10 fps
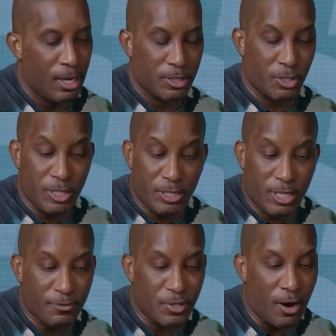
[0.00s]
So these
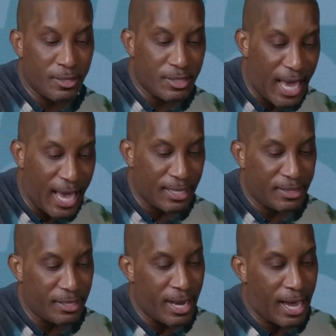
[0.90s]
gifts aren't
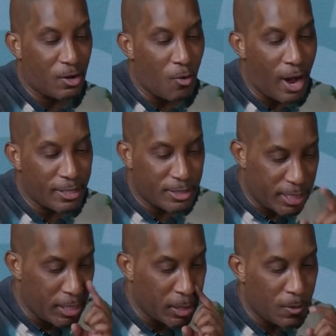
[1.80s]
talent, they're not acquired
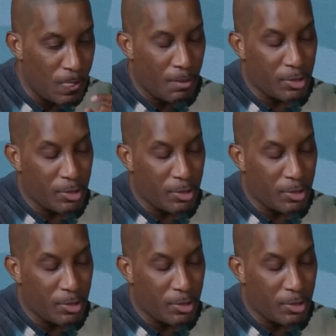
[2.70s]
skill,